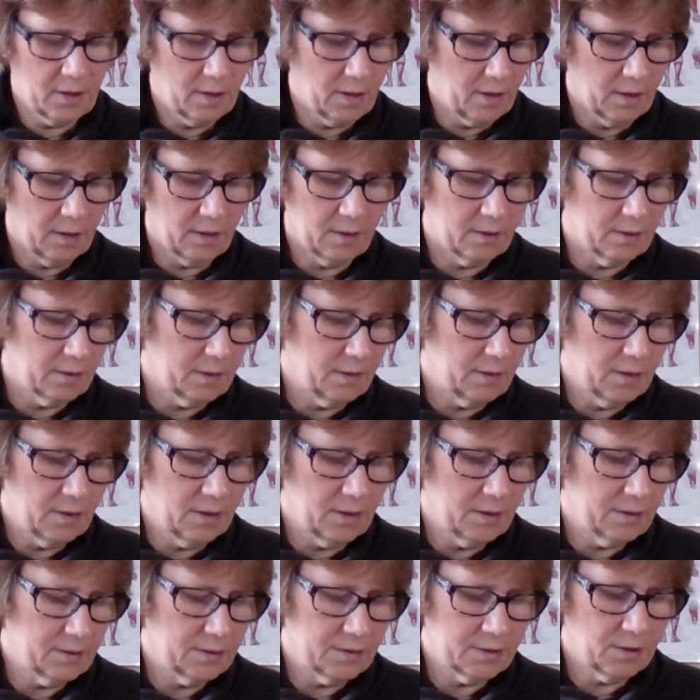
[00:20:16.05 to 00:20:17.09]
And
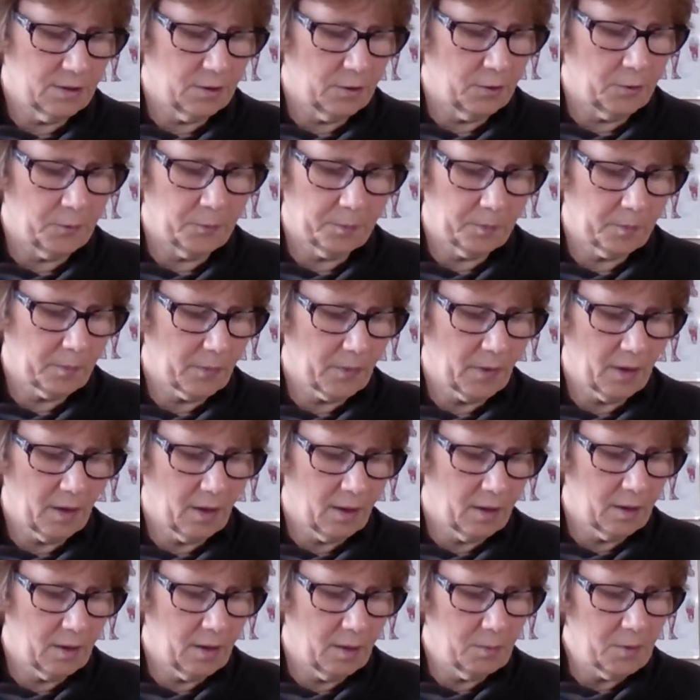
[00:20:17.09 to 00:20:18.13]
so
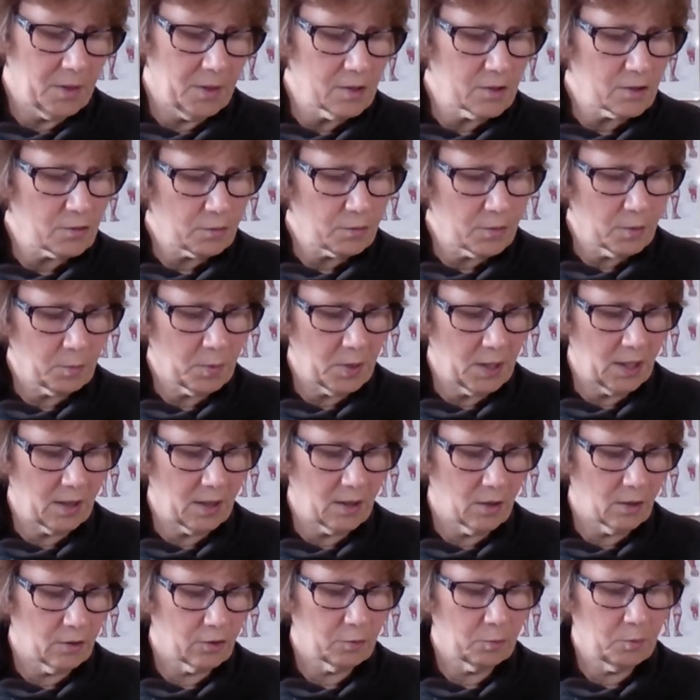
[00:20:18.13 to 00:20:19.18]
let me just repeat
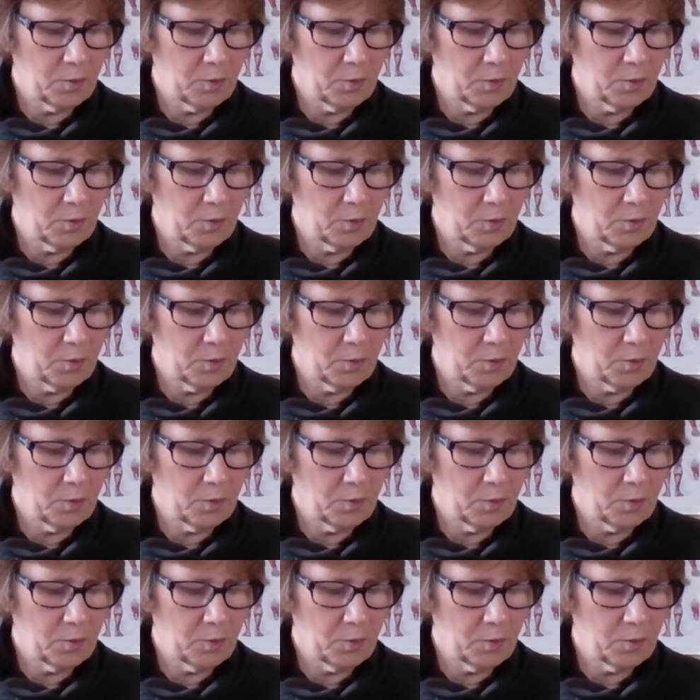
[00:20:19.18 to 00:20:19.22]
those.